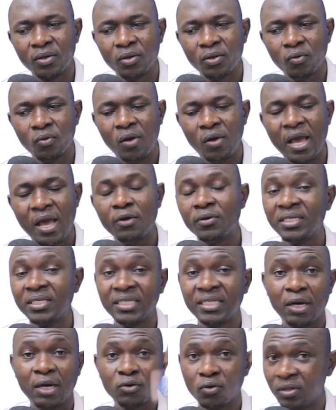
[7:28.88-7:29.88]
where I reach
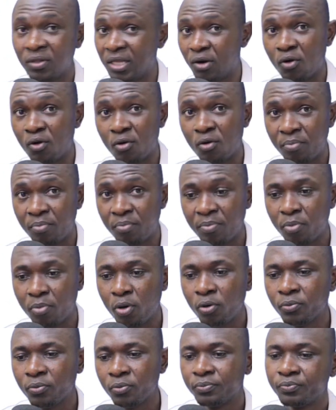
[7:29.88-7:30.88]
out on the wrong
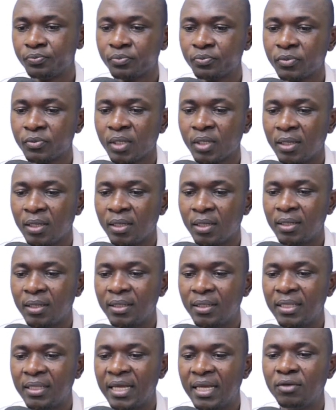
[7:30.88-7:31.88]
people.
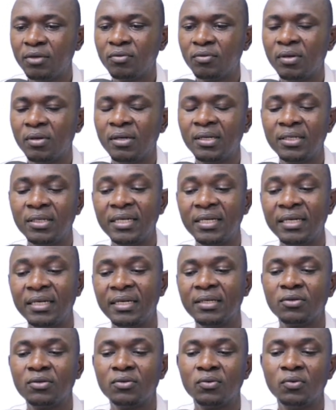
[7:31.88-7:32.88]
Then it will lead
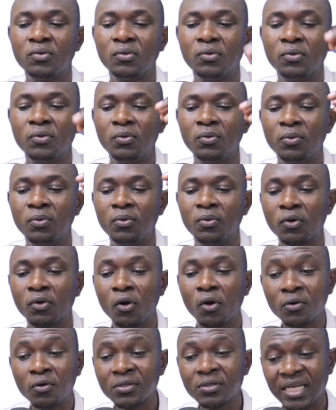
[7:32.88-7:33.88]
to
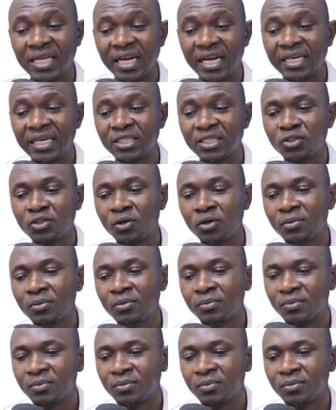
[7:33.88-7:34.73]
wrong selection.